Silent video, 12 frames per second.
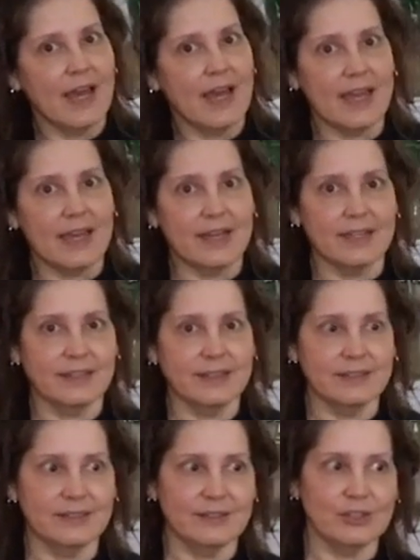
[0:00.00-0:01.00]

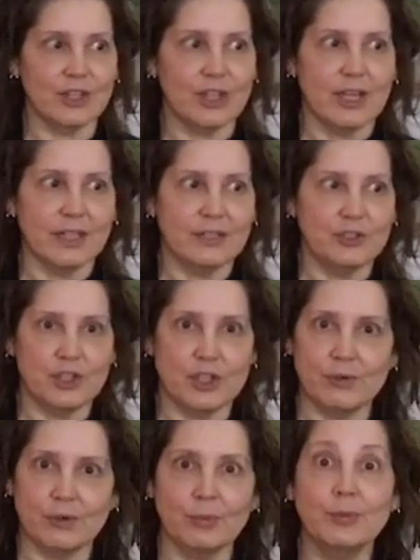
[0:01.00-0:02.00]
and
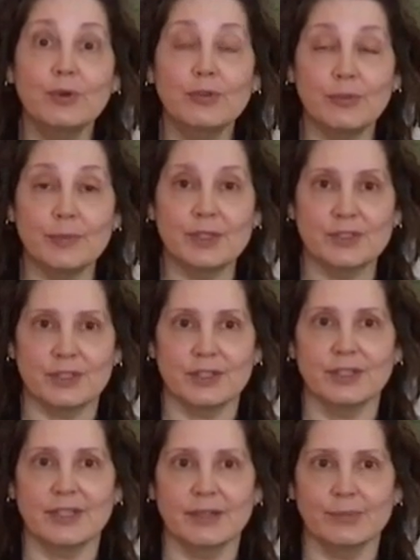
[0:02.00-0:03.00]
general movement
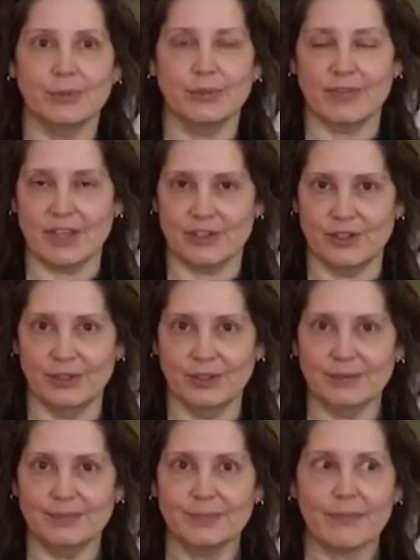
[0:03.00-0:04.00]

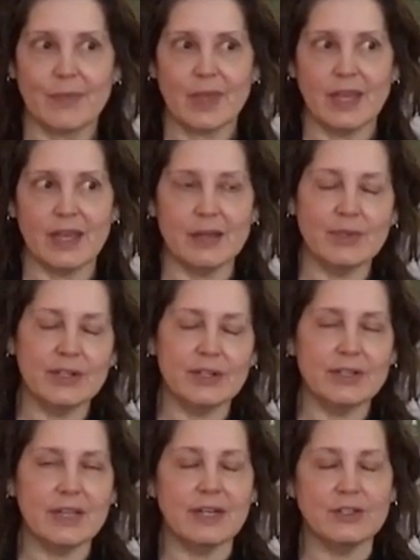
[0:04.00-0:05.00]
professional. And I'm here
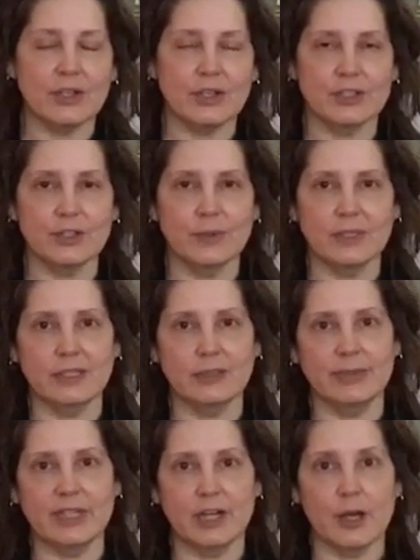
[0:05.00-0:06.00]
today to talk to you a little
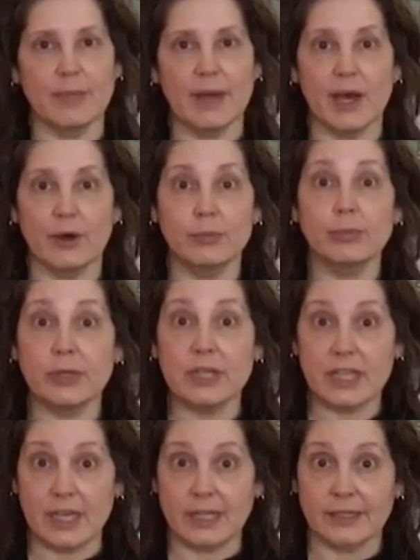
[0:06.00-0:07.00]
bit about
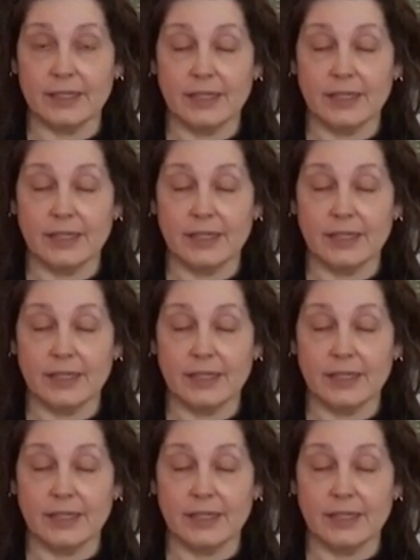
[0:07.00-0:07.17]
breathing.